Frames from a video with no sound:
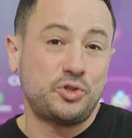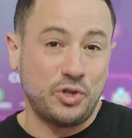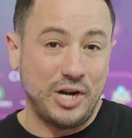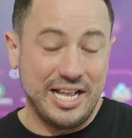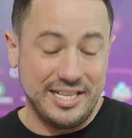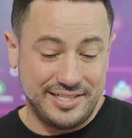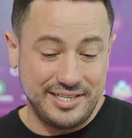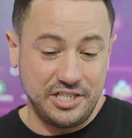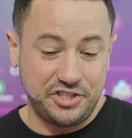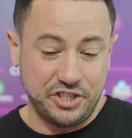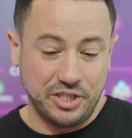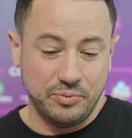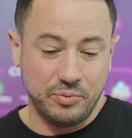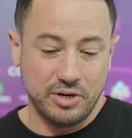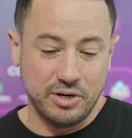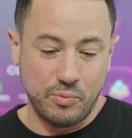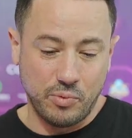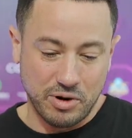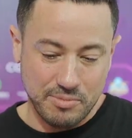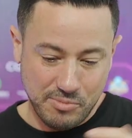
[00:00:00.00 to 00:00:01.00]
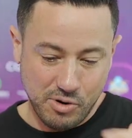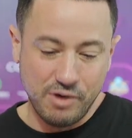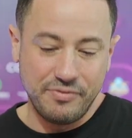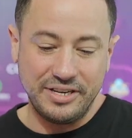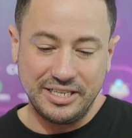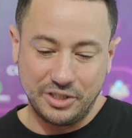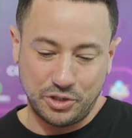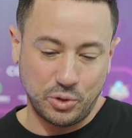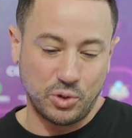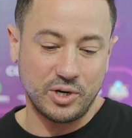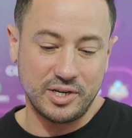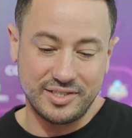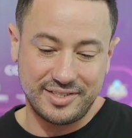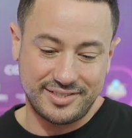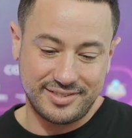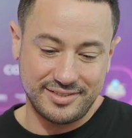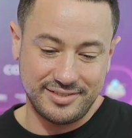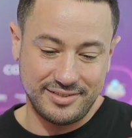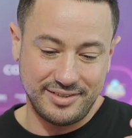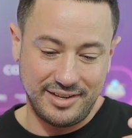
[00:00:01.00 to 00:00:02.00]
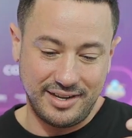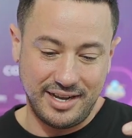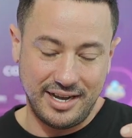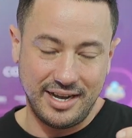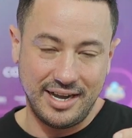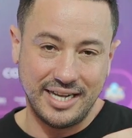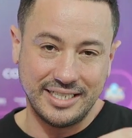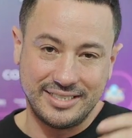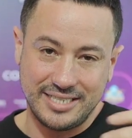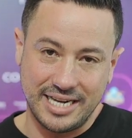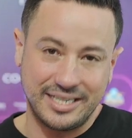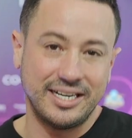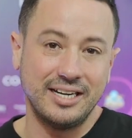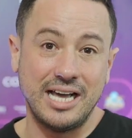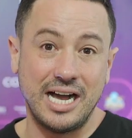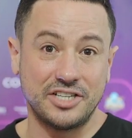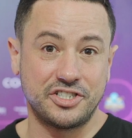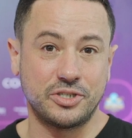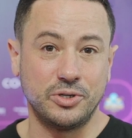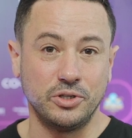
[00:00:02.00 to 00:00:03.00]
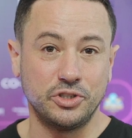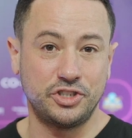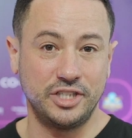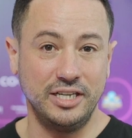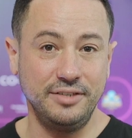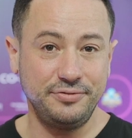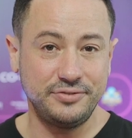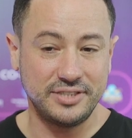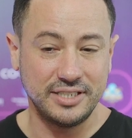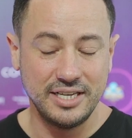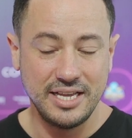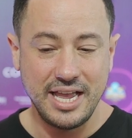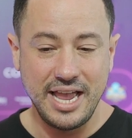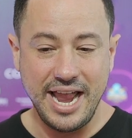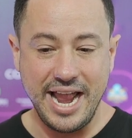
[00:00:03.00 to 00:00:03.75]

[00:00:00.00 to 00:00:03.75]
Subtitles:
transition. We're moving towards a technological shift.